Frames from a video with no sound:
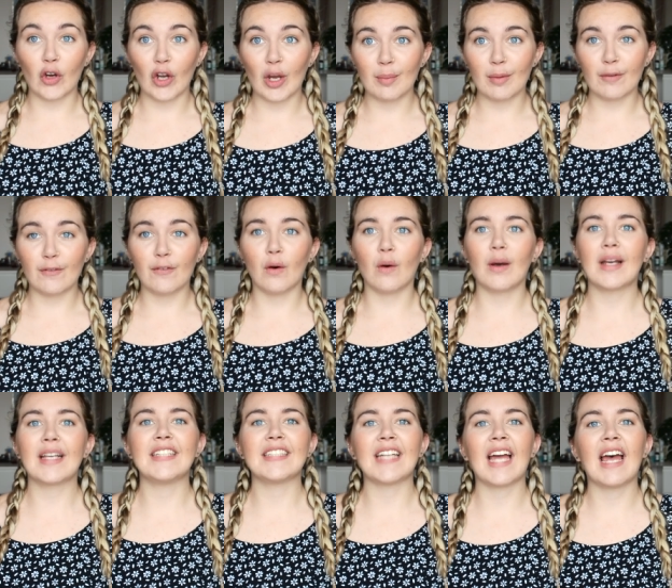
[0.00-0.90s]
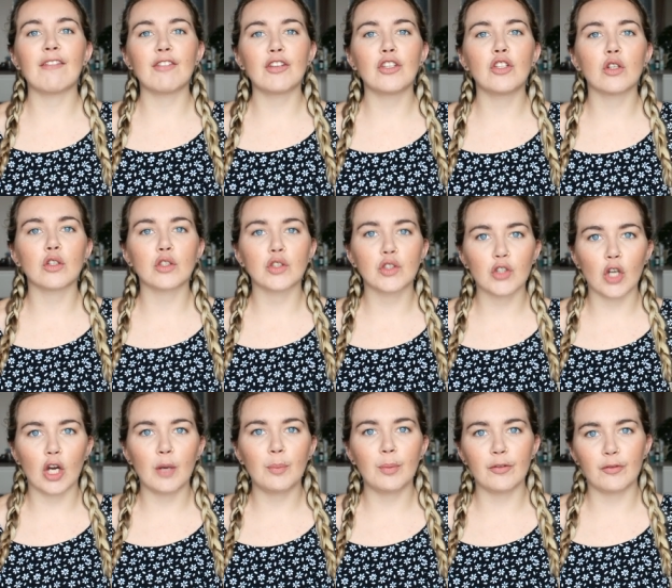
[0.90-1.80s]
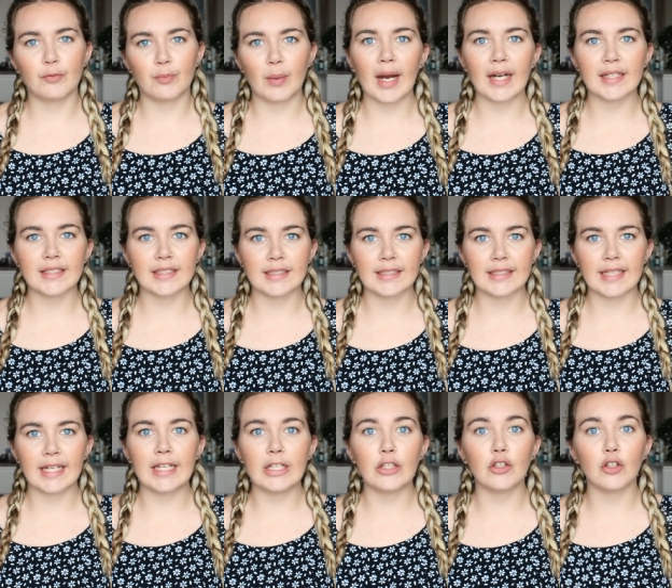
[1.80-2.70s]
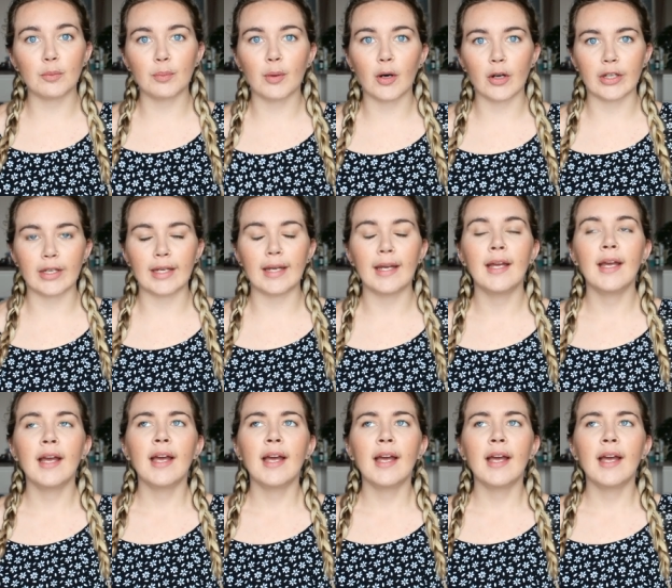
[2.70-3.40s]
heard before is having your scope of practice in your pocket.